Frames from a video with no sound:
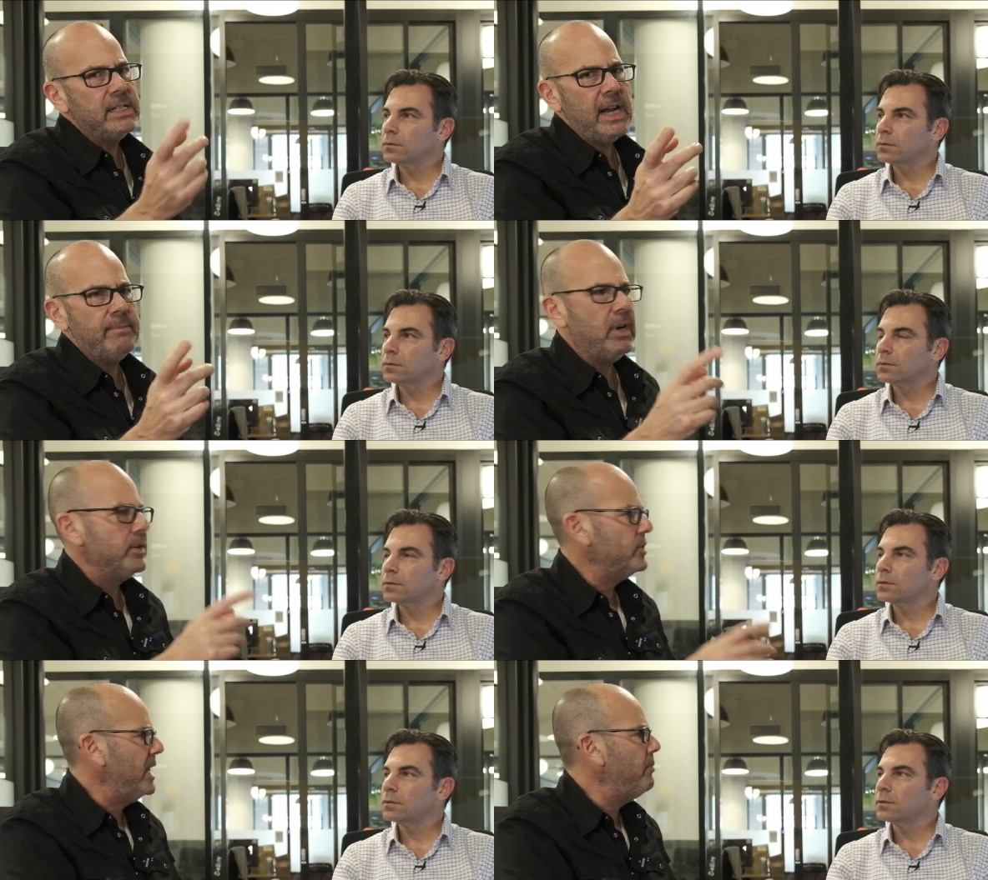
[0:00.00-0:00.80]
Speaker 1: the time to
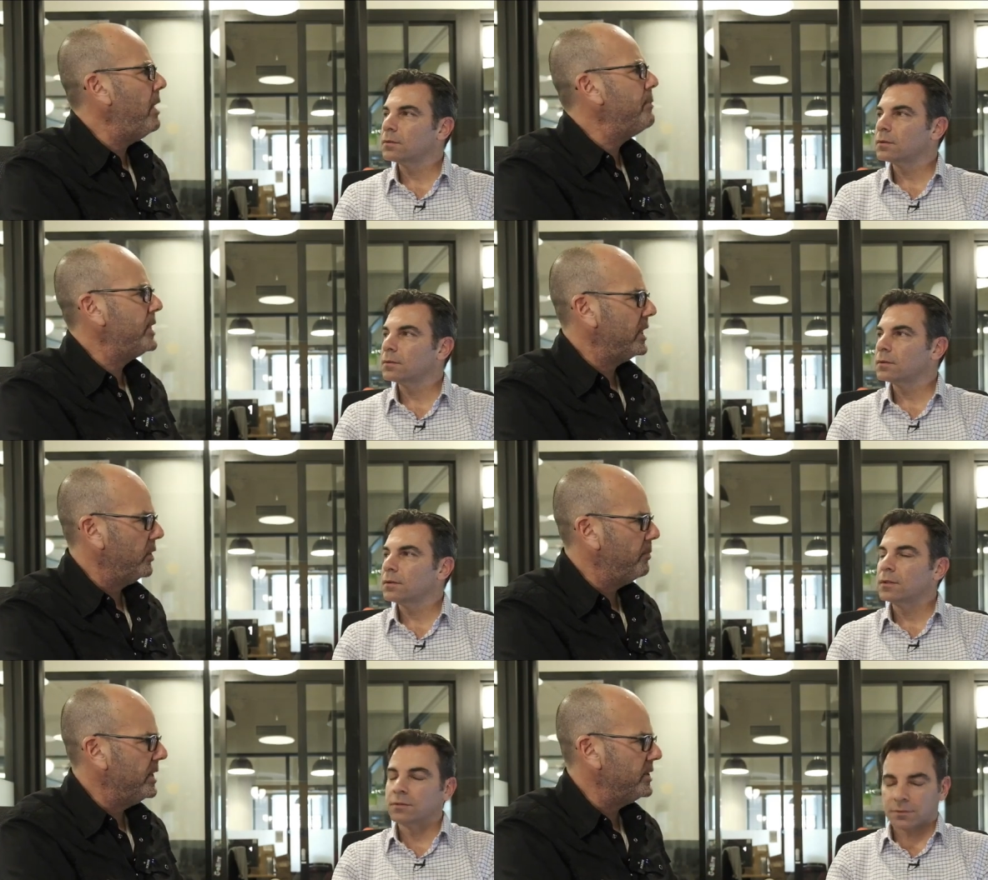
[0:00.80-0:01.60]
understand my
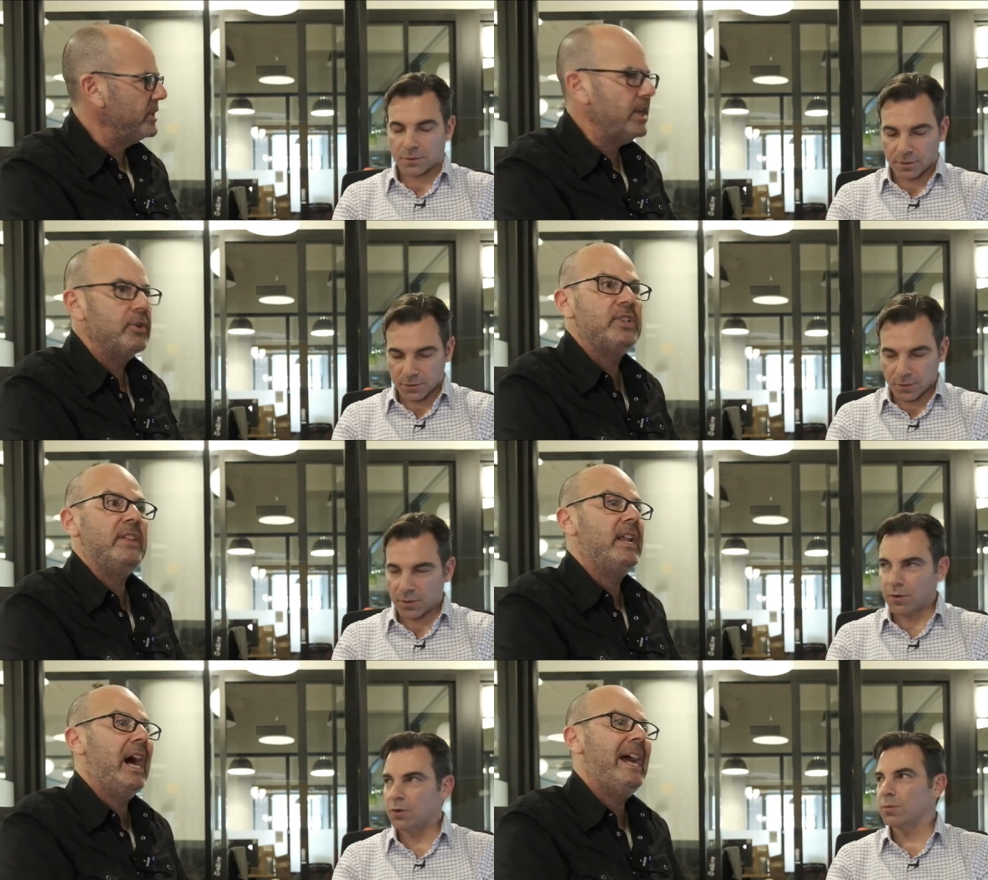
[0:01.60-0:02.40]
particular business? understand
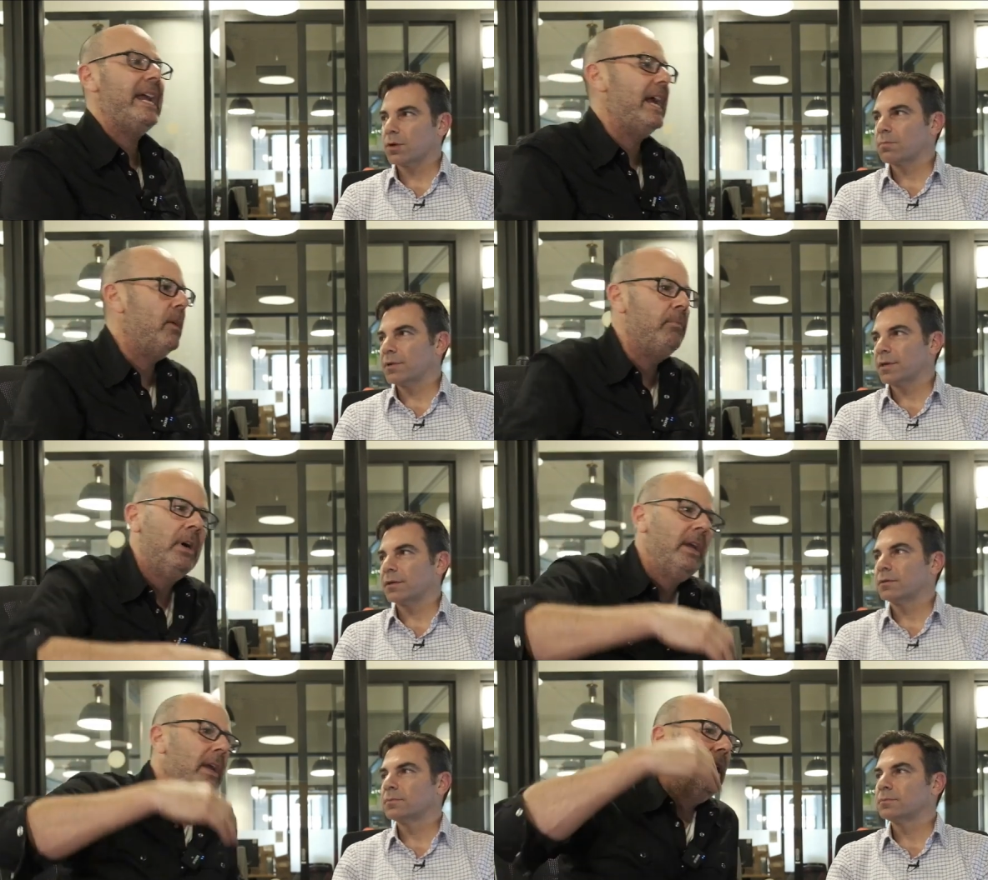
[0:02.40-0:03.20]
that homework. I am. Yeah.
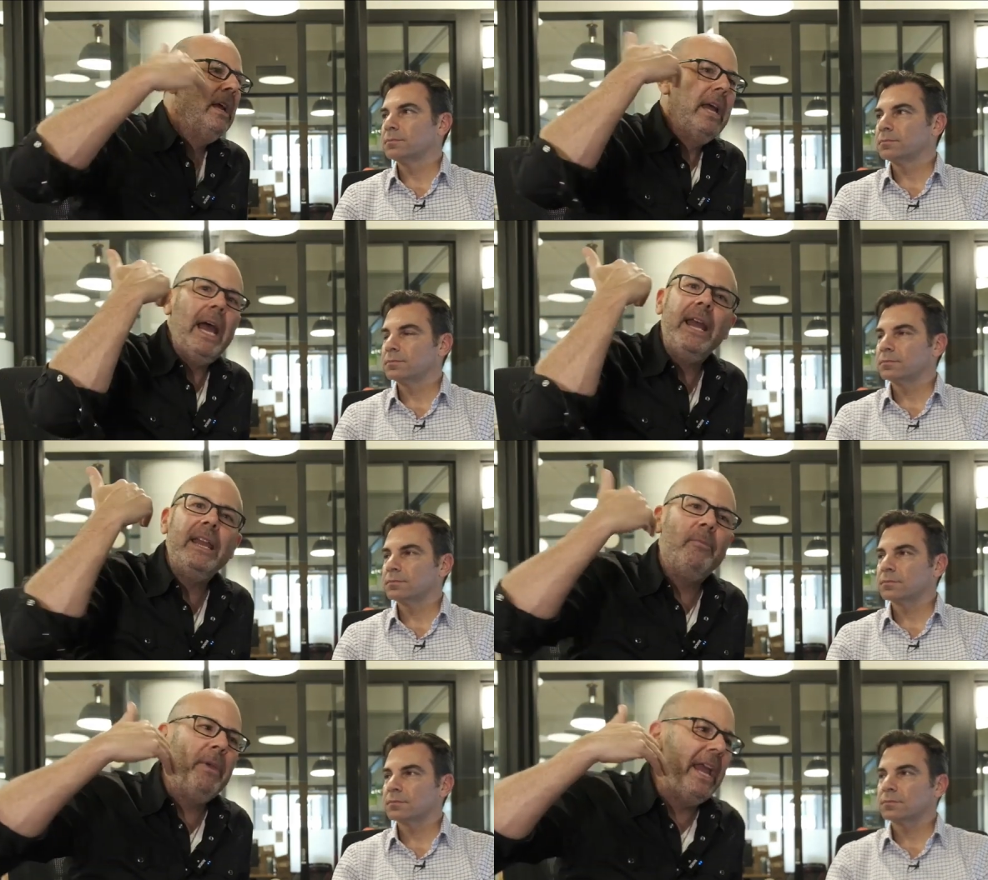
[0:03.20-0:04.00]
I
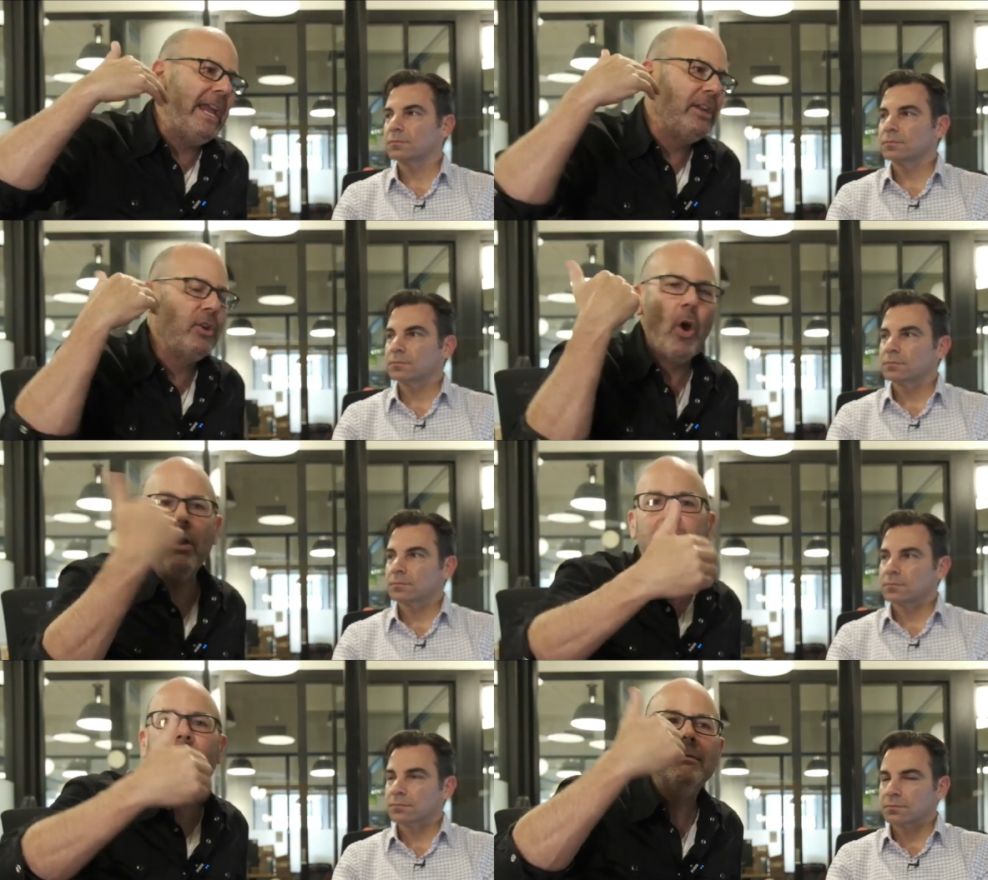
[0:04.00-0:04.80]
am a
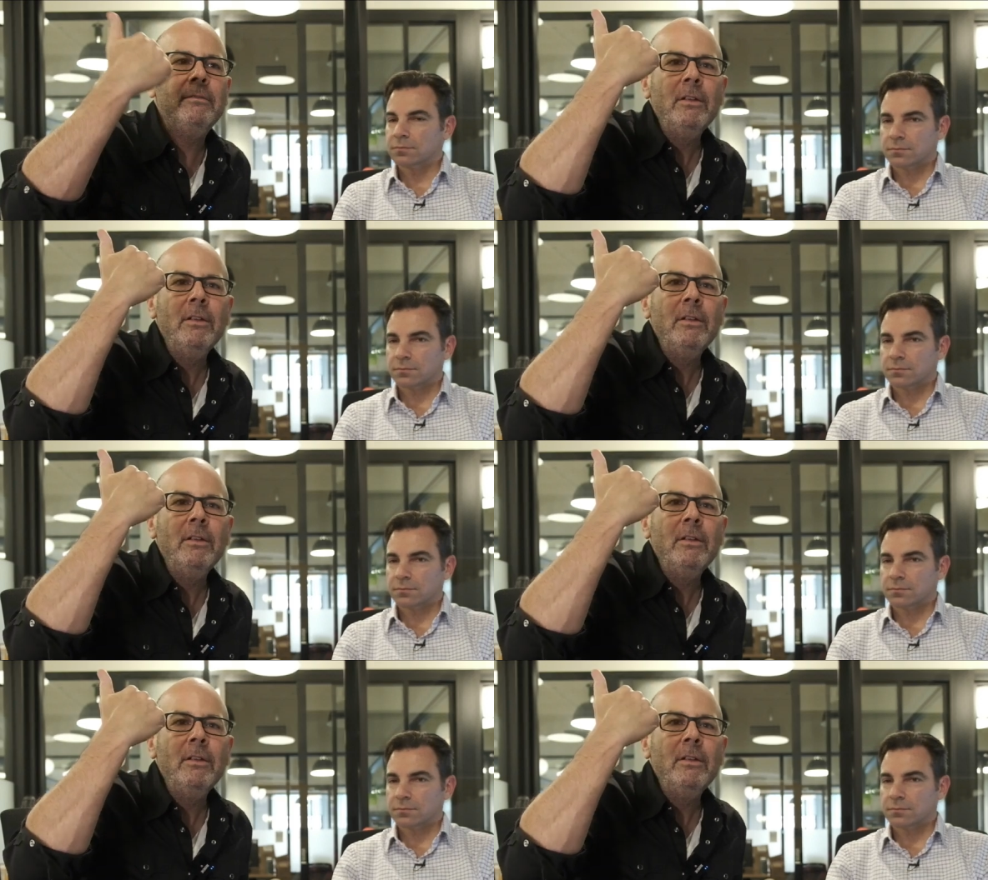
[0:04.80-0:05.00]
garden